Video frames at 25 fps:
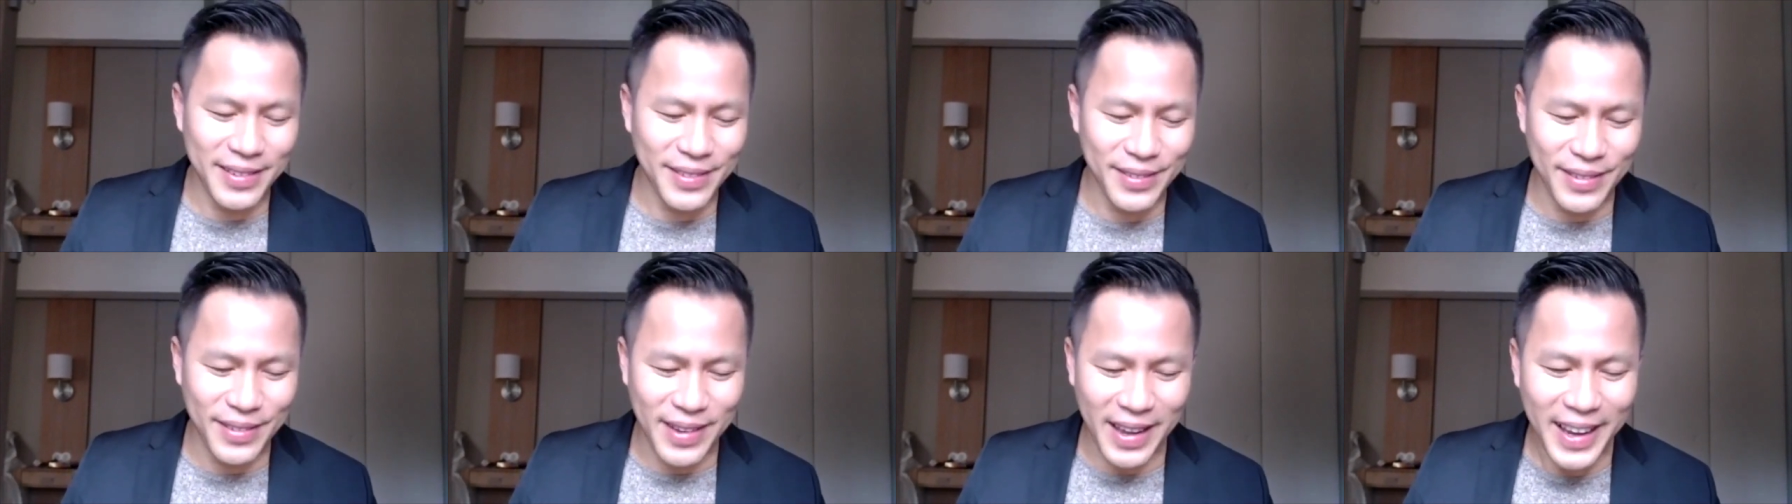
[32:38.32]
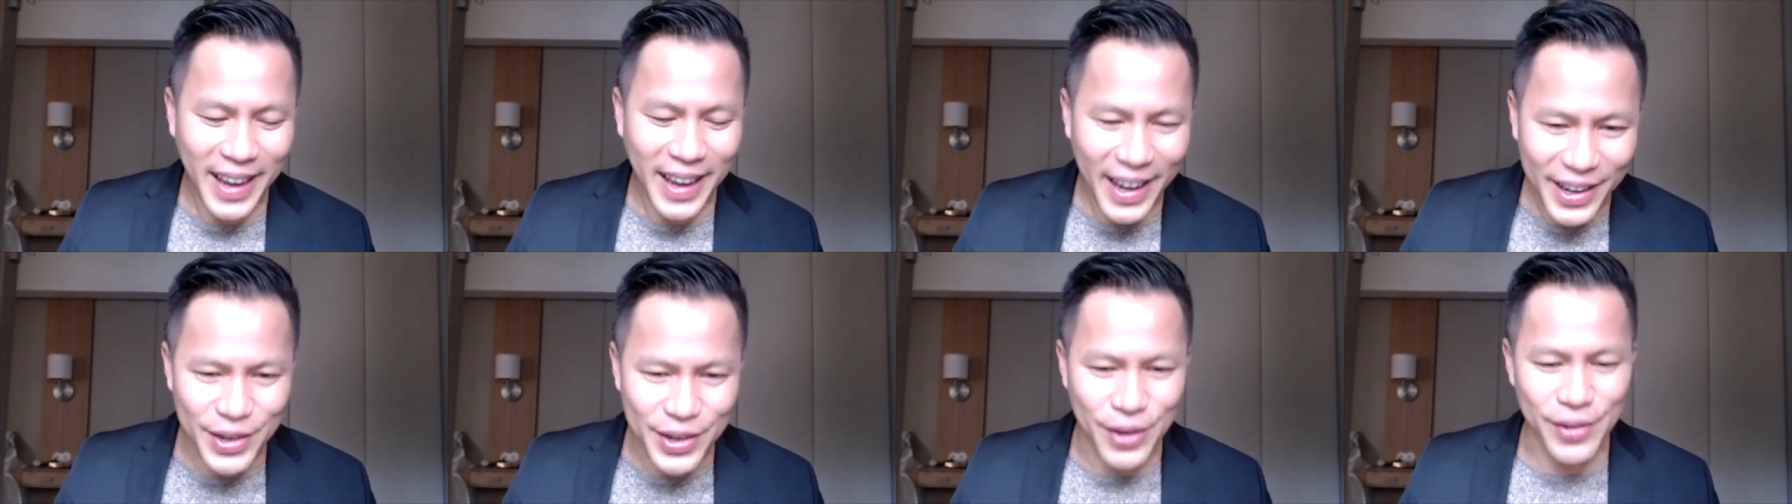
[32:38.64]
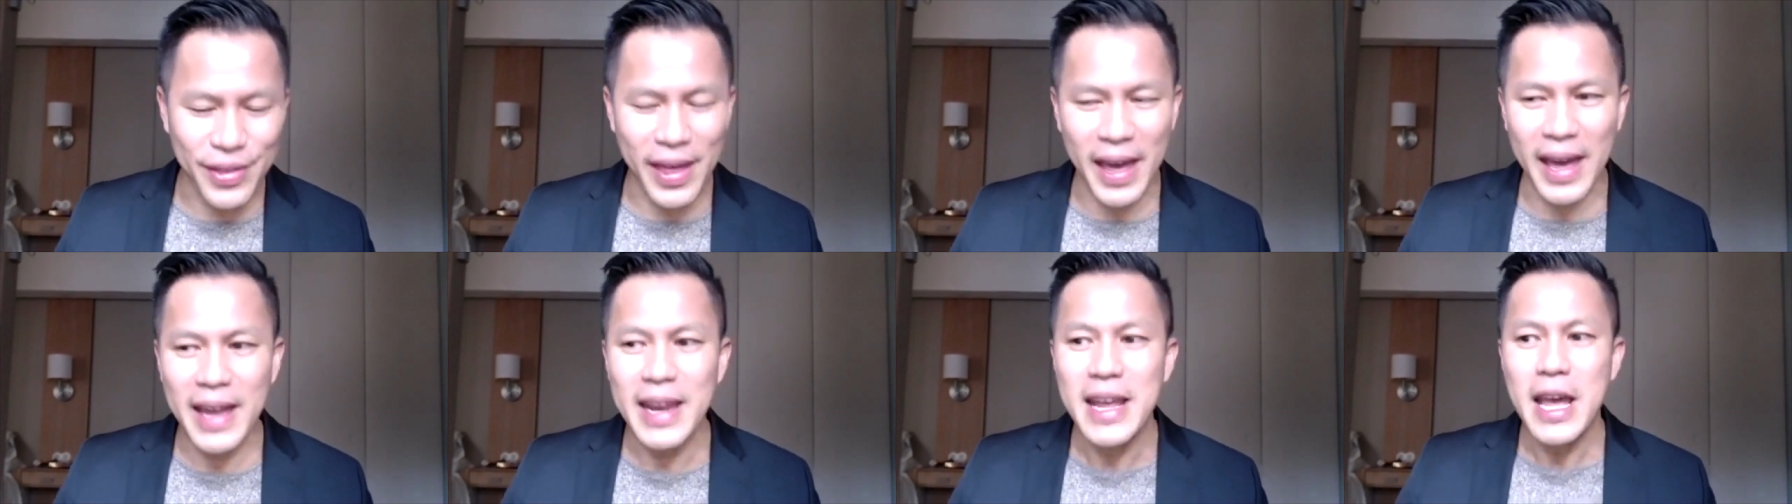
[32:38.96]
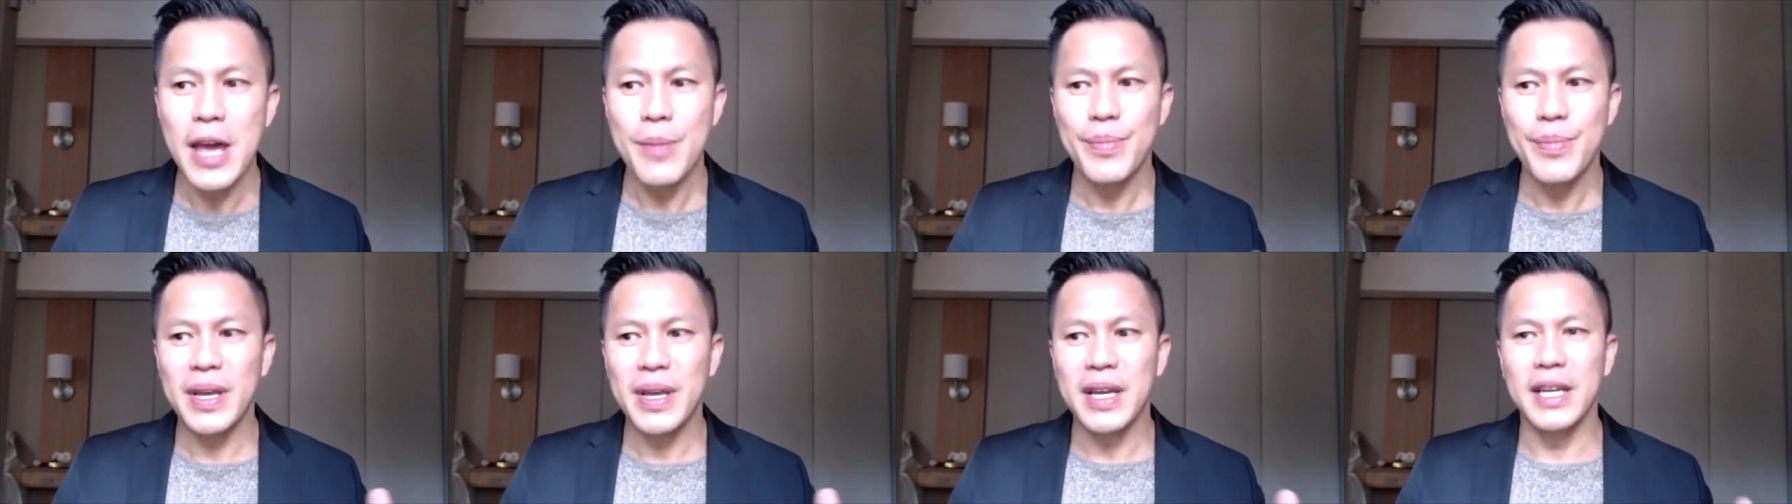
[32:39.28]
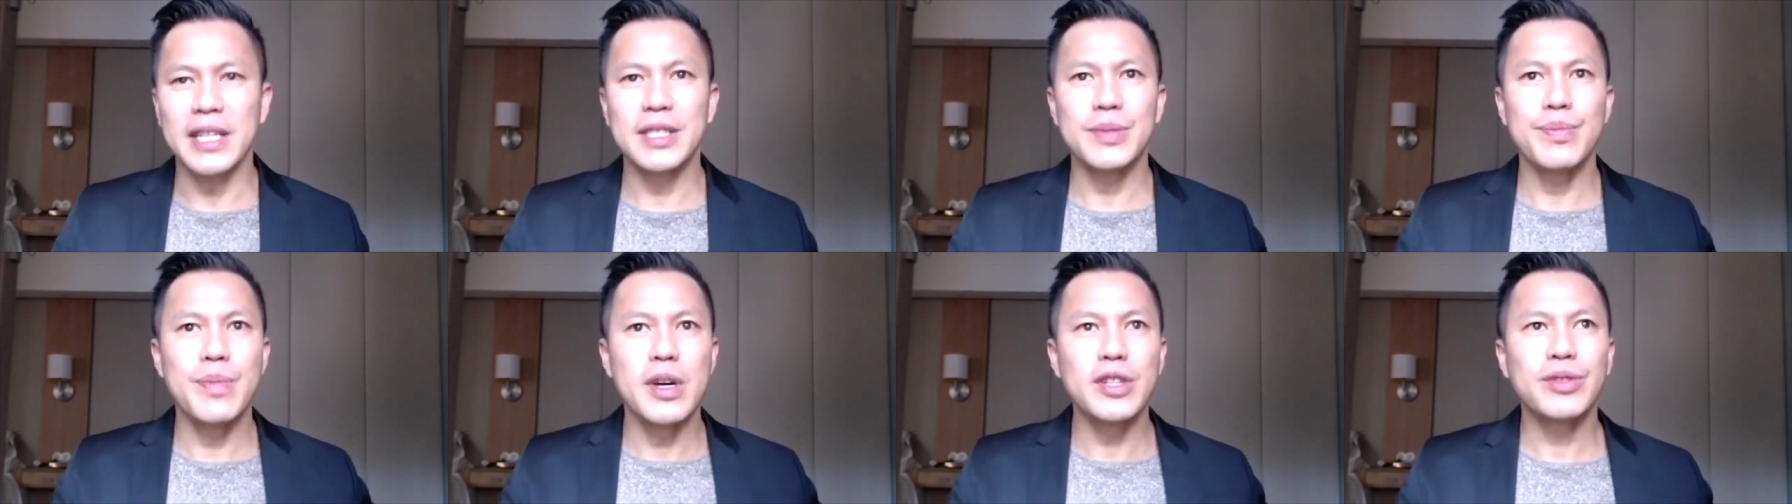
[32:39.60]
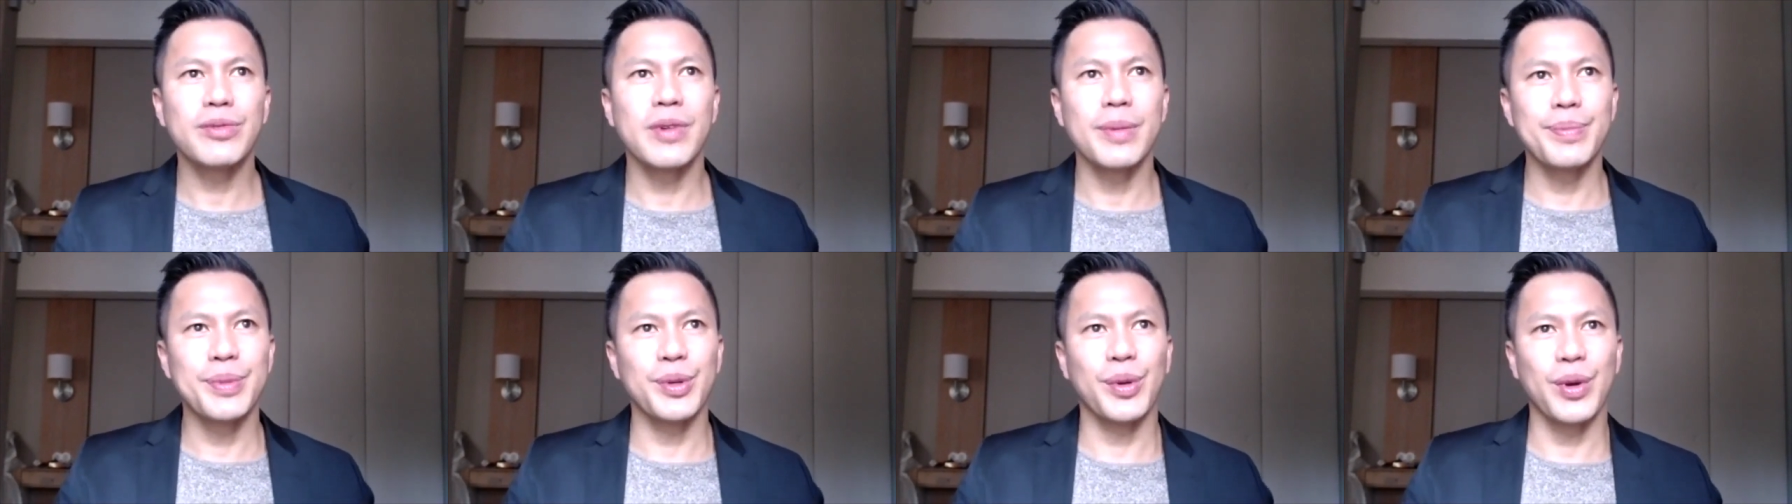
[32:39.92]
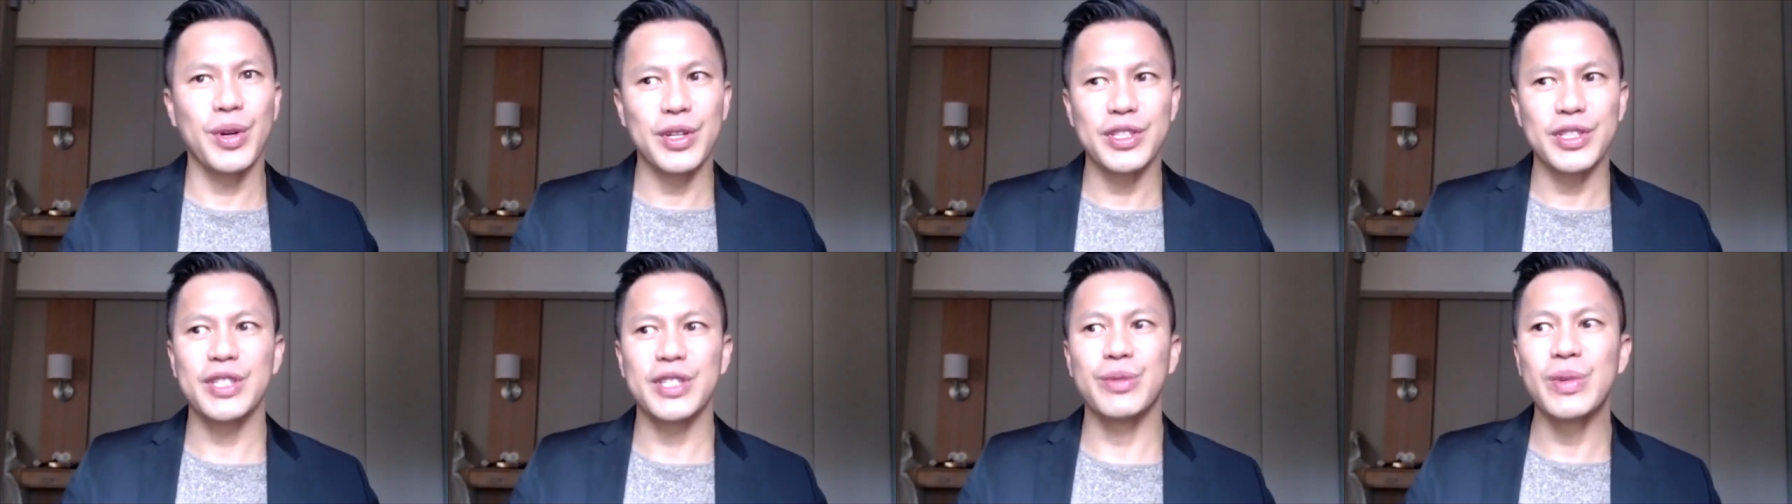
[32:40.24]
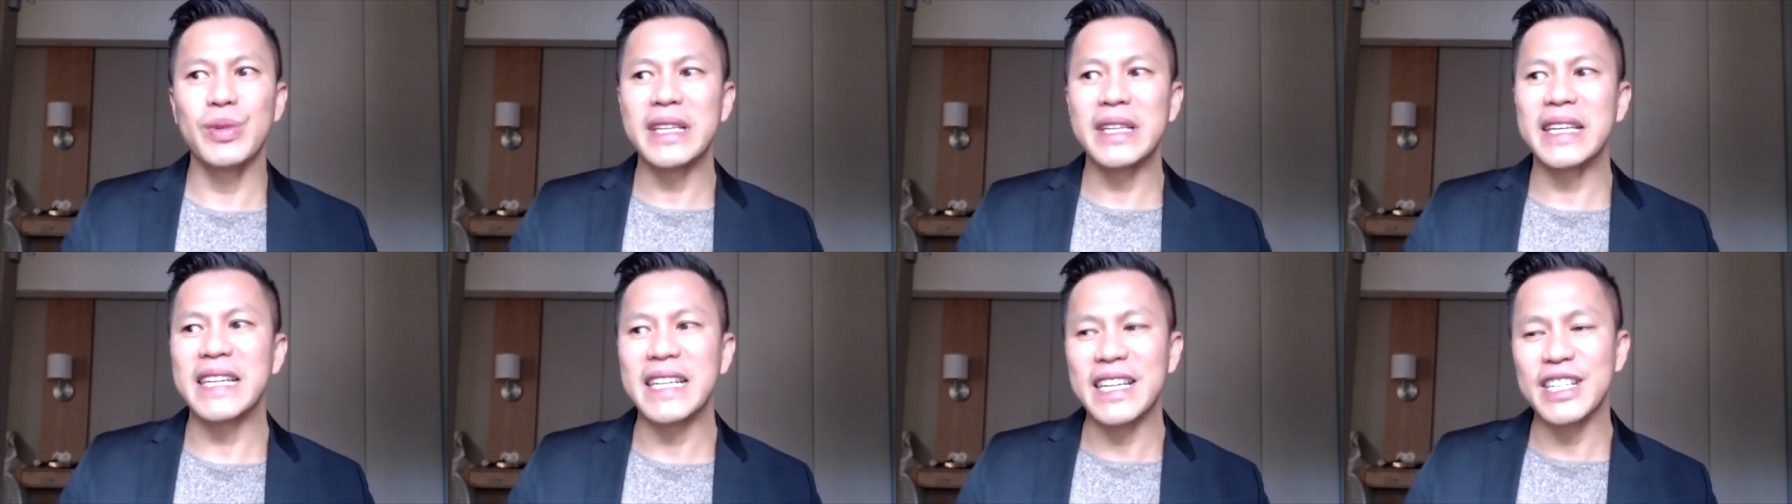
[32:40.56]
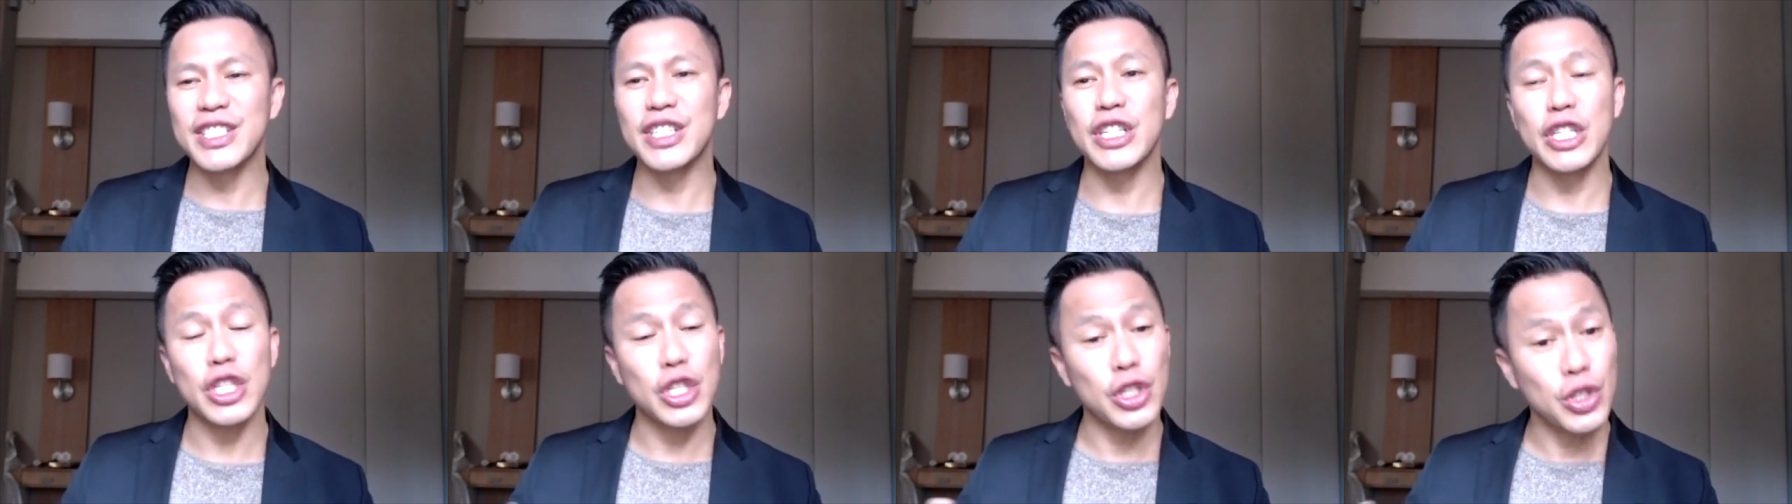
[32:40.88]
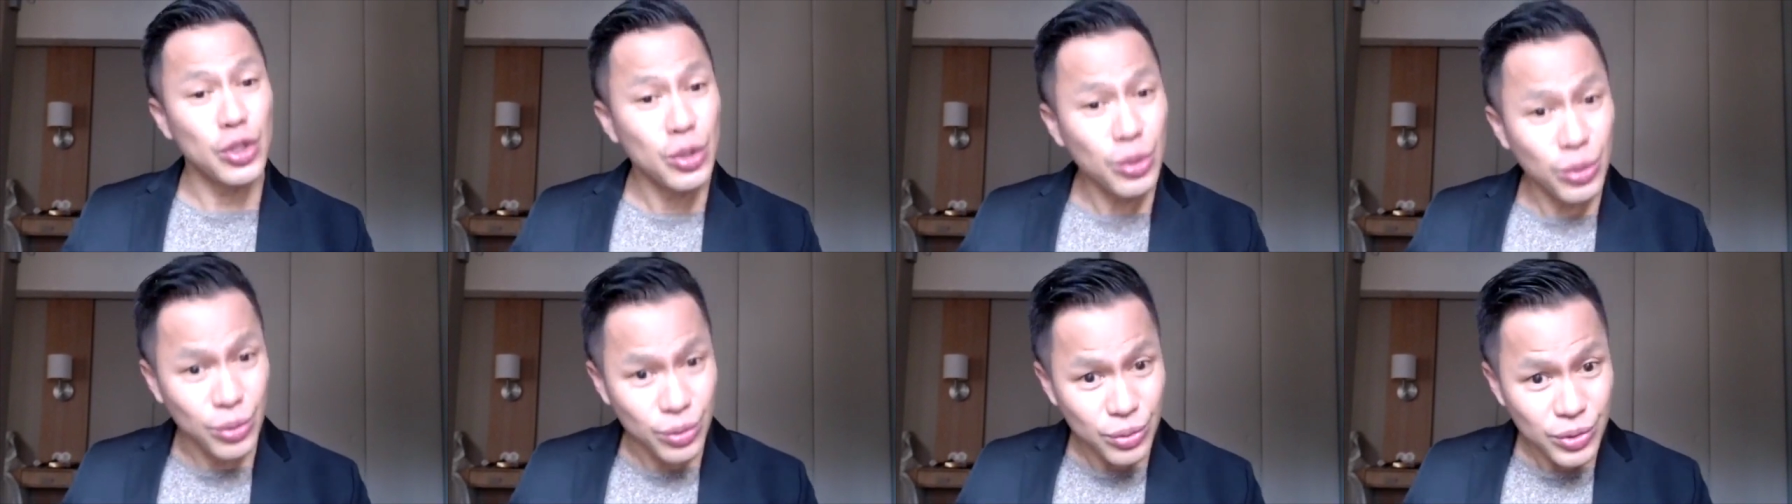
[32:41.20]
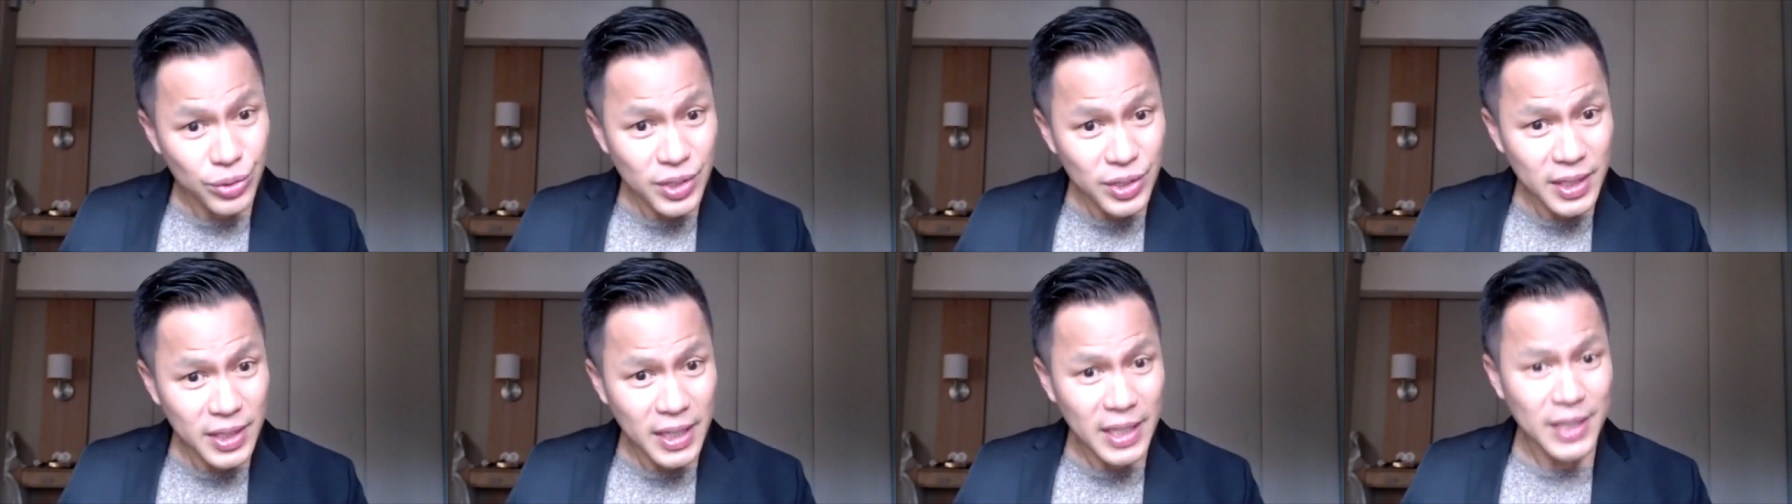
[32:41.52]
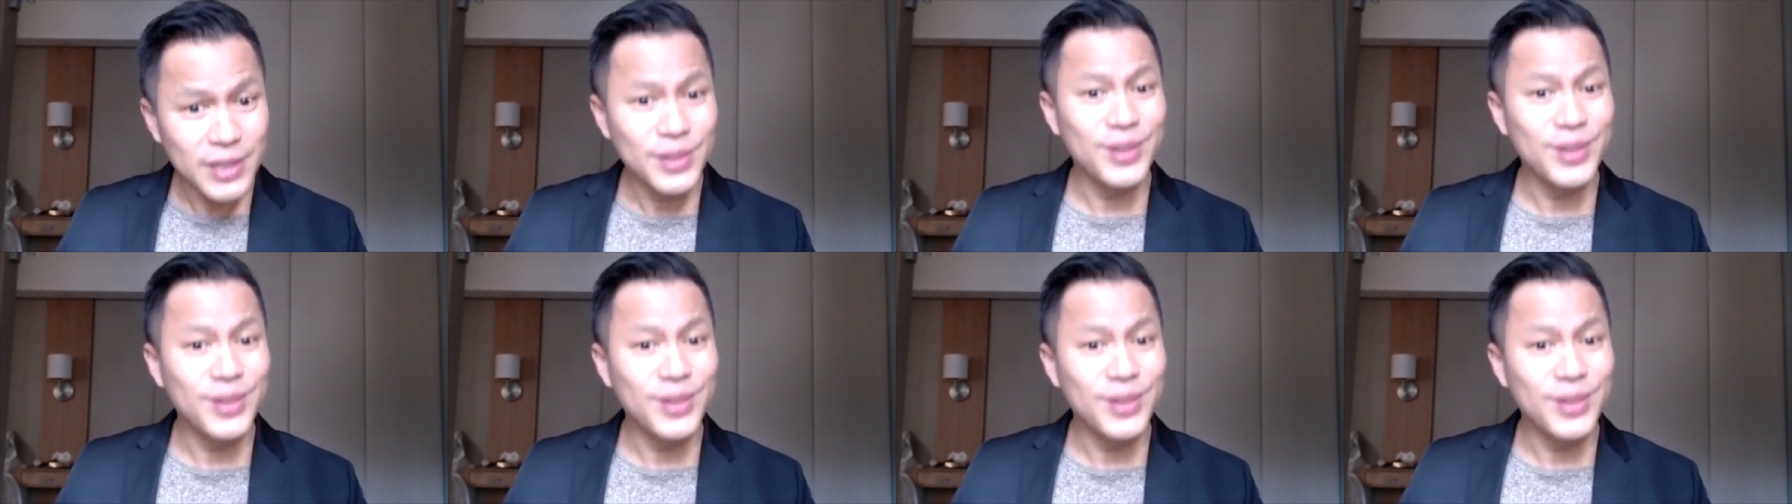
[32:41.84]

I know that because most cryptocurrency really isn't used